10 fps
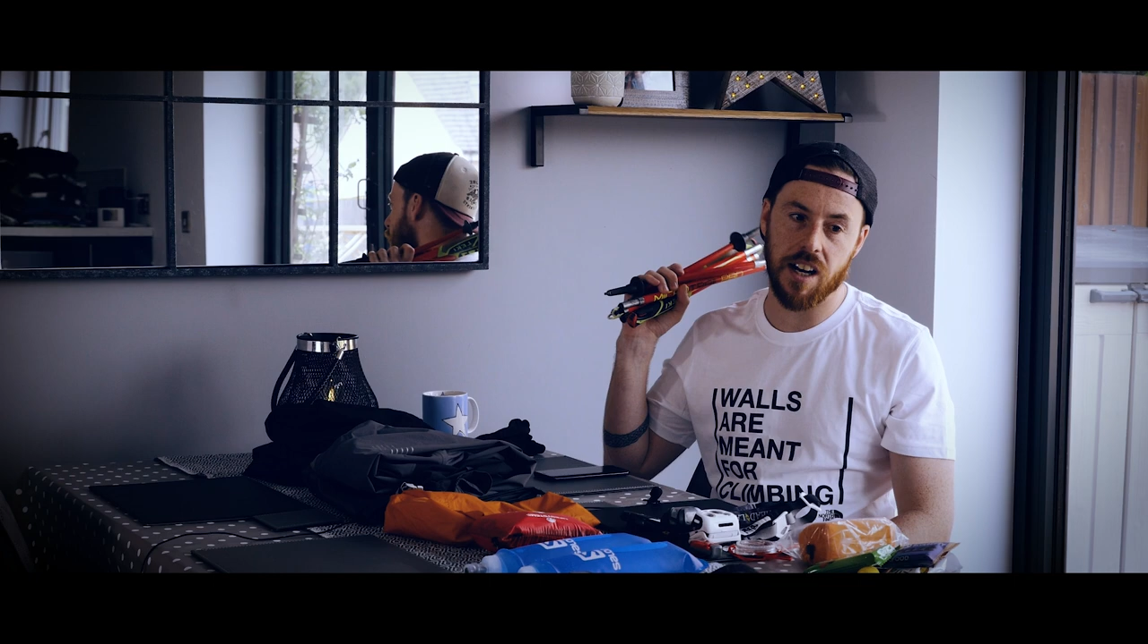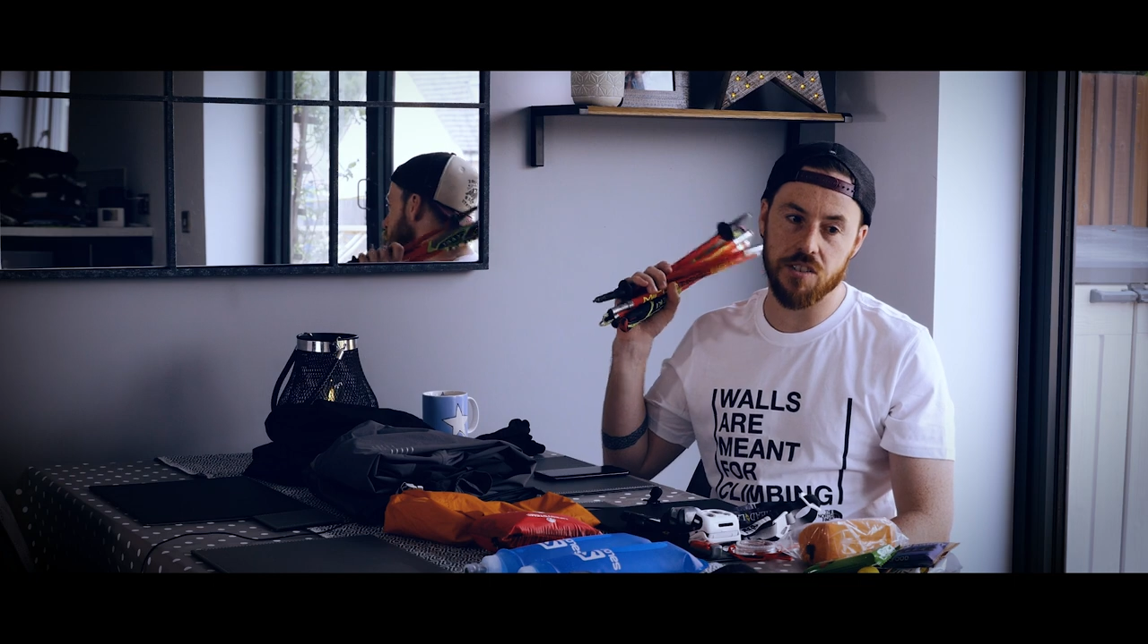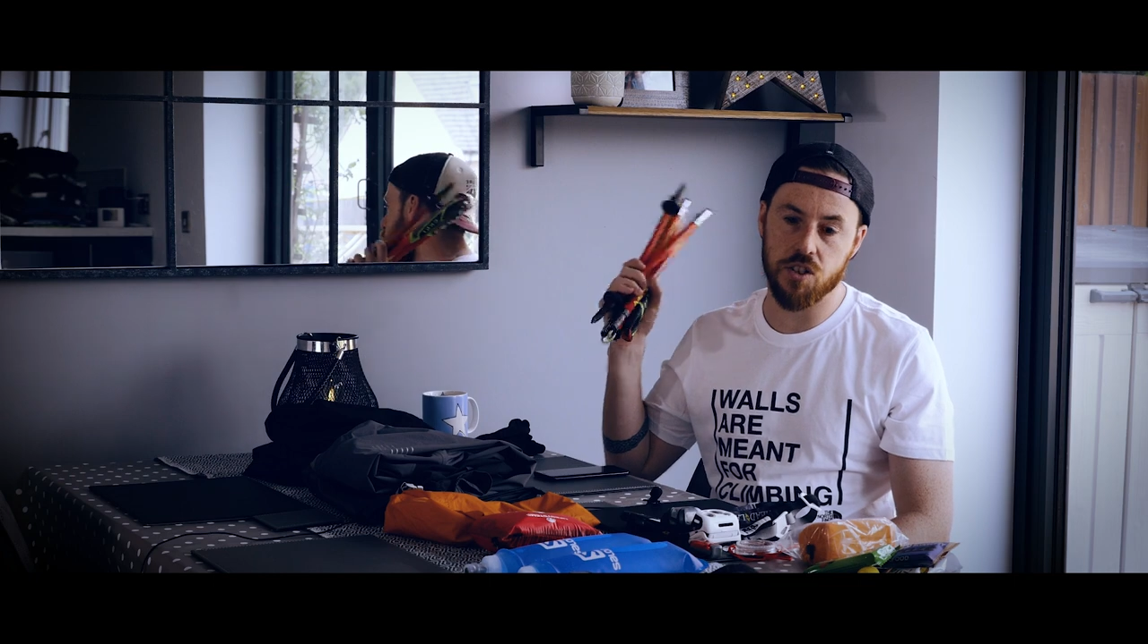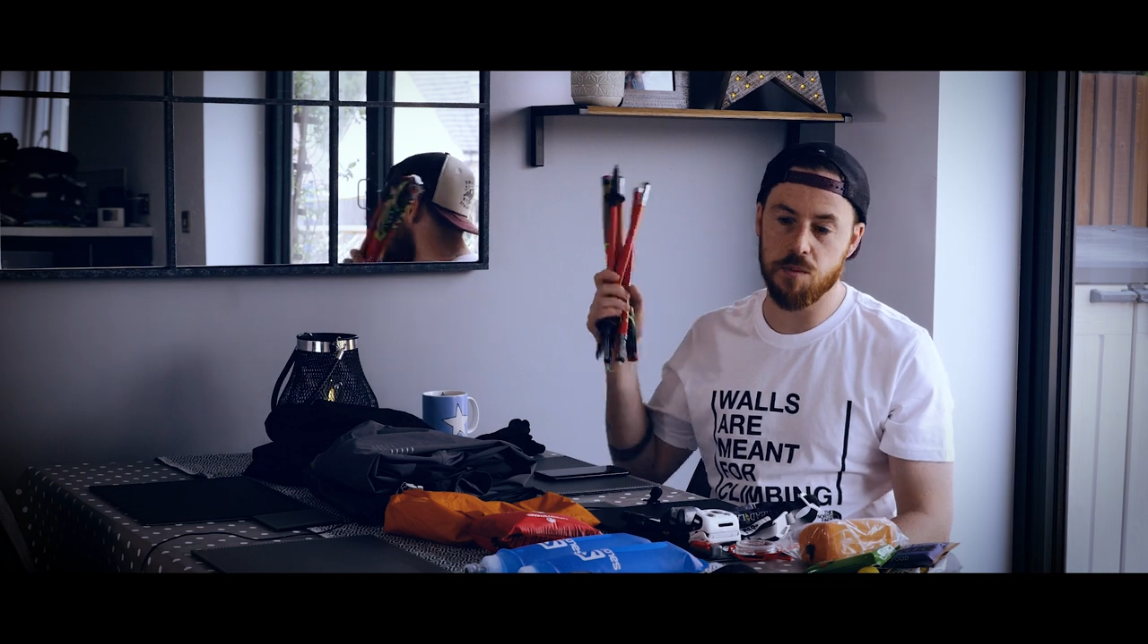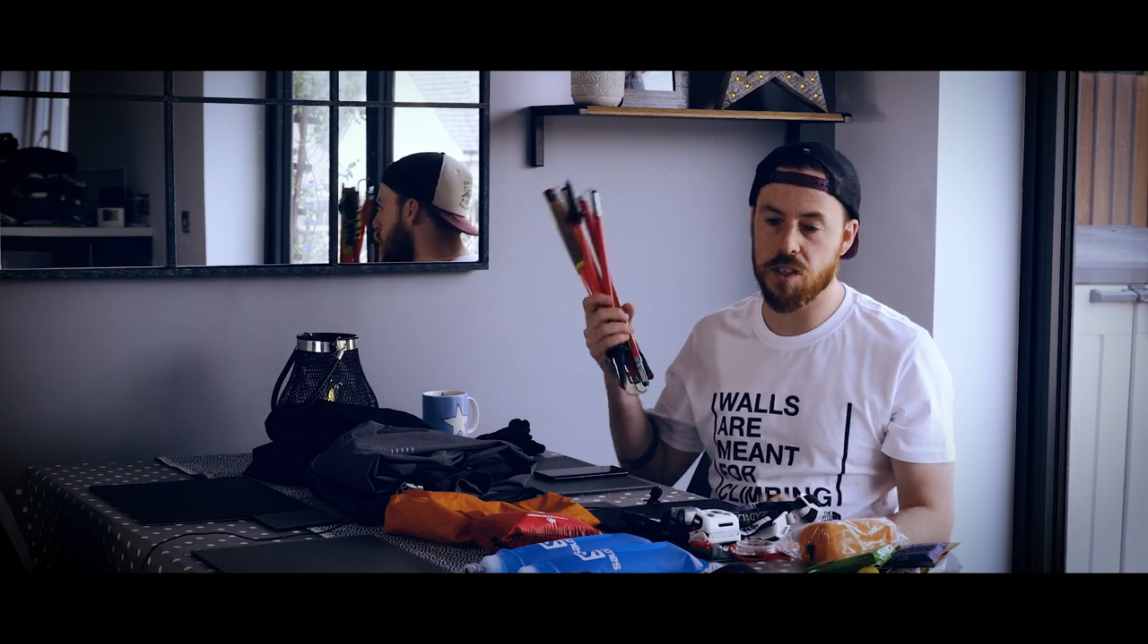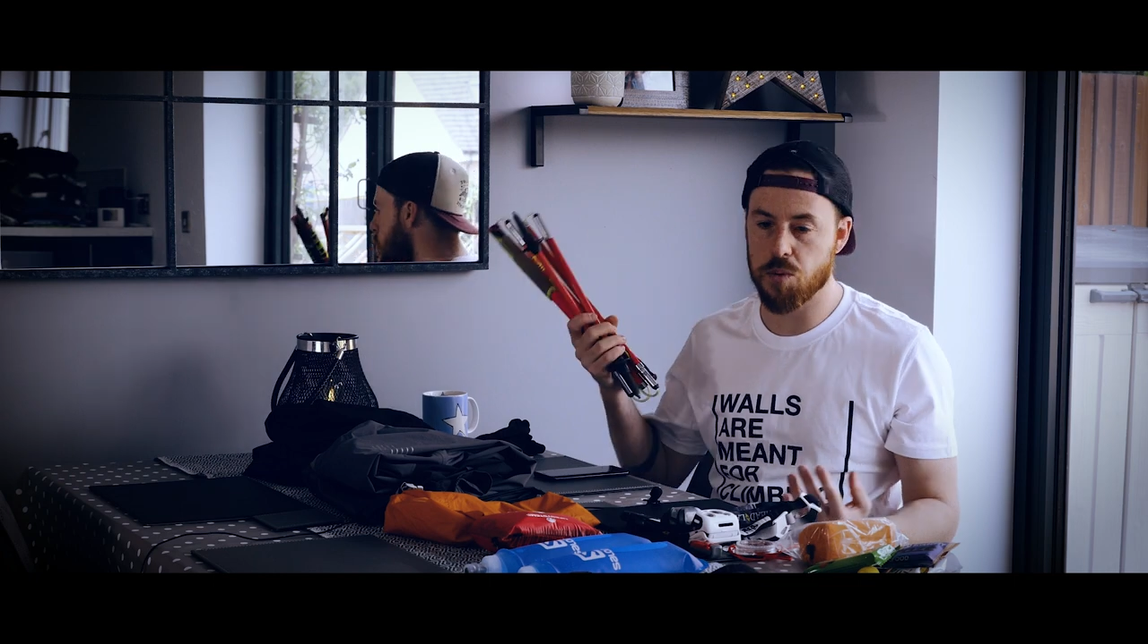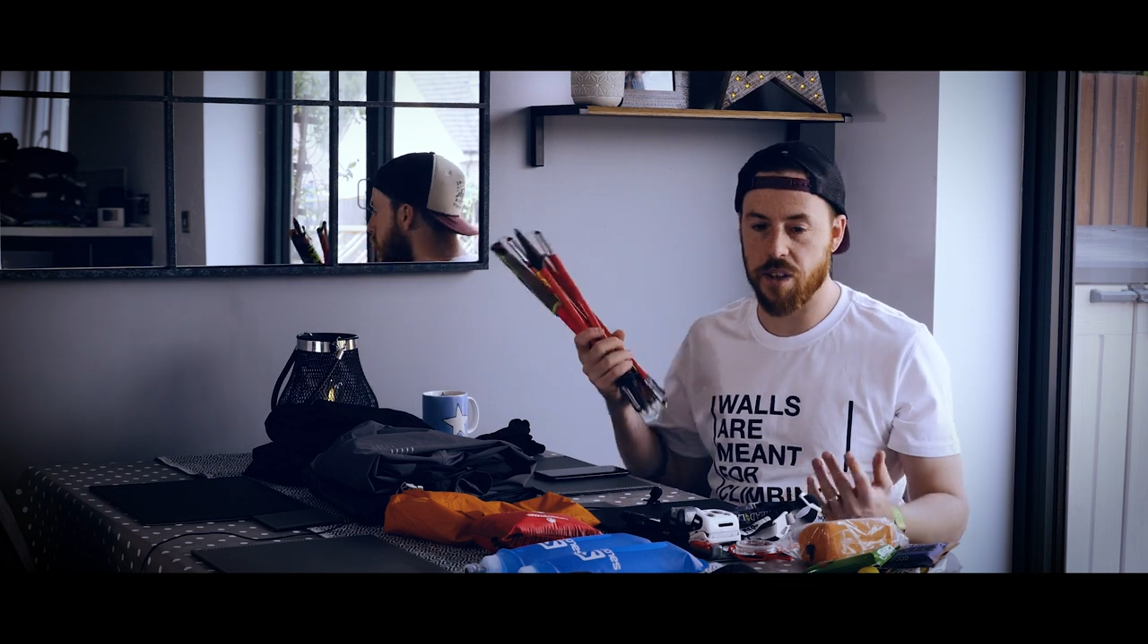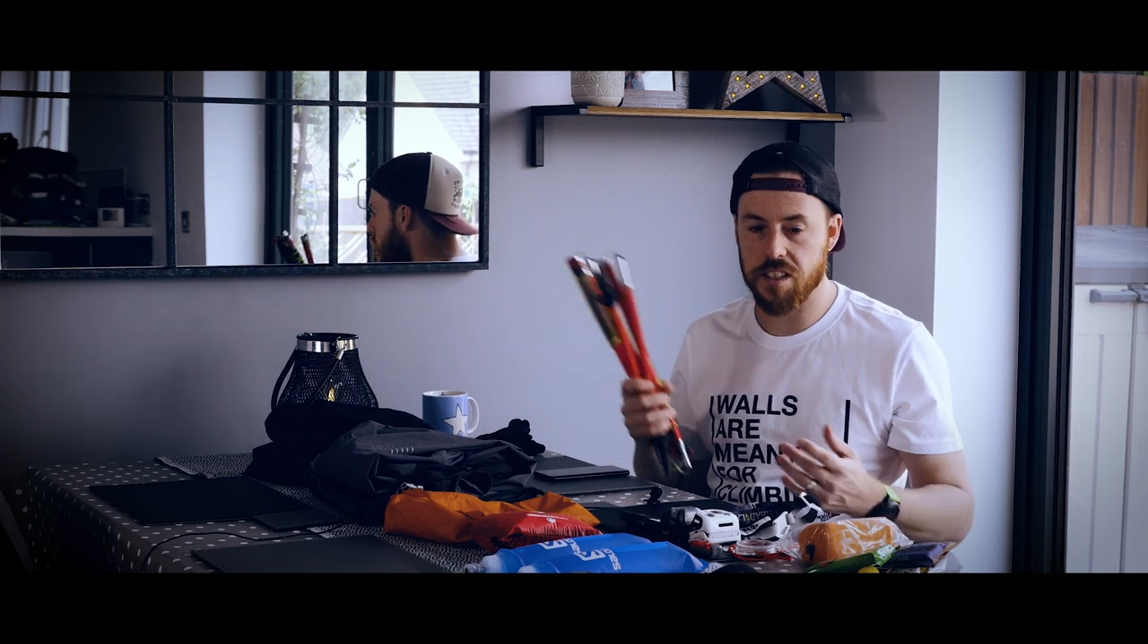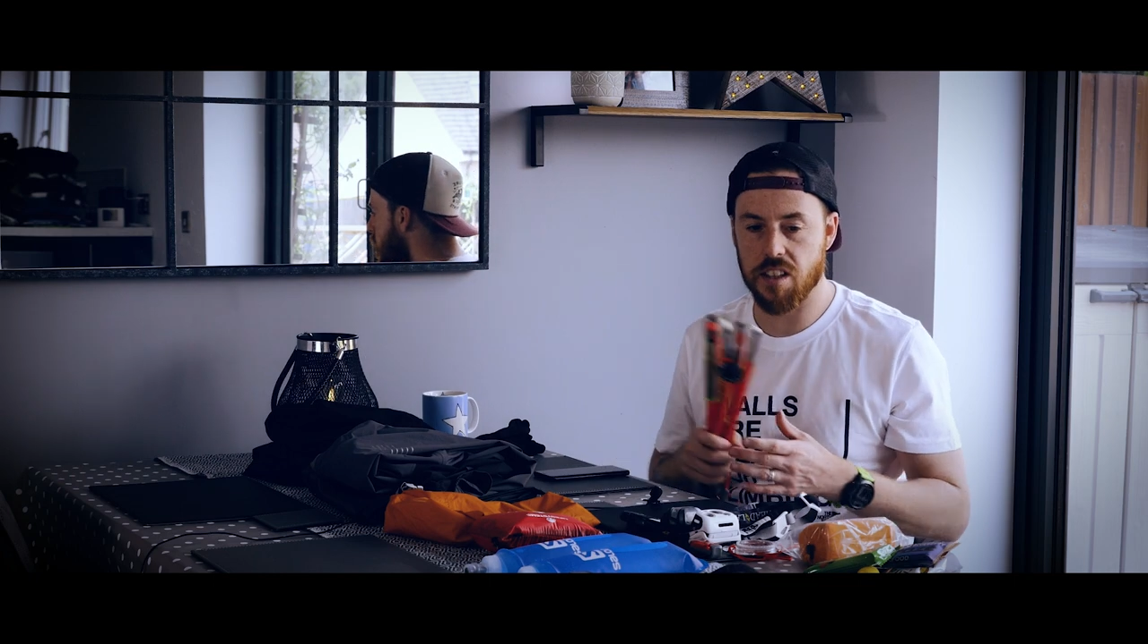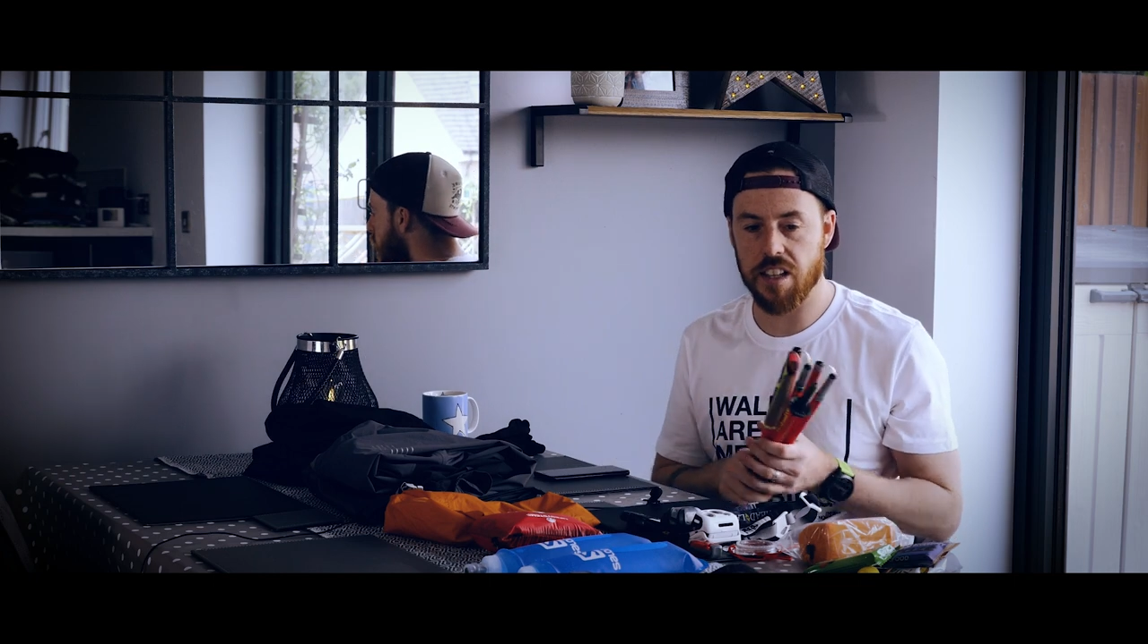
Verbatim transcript: add too much weight to